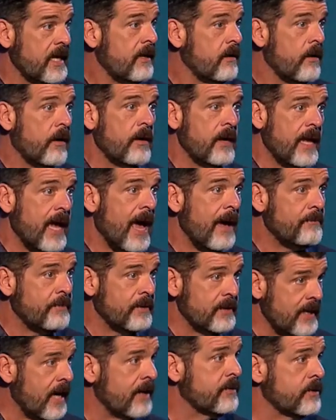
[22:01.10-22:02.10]
that had already
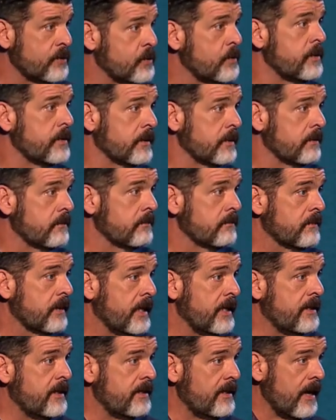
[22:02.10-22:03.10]
happened at the Jordan.
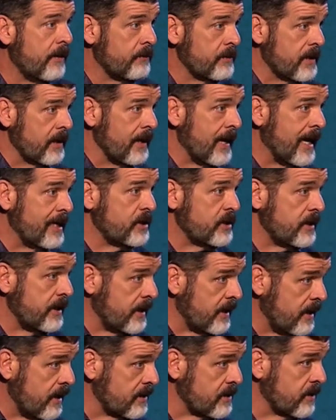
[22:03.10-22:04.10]
He did that with Elijah,
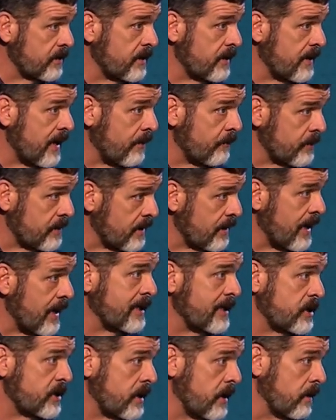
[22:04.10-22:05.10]
and he also did that with
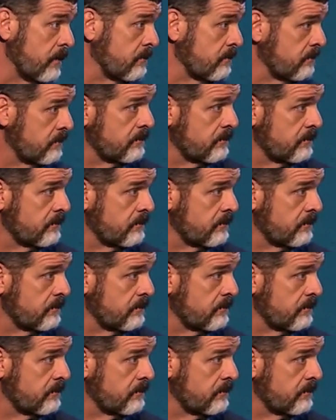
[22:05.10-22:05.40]
Elisha.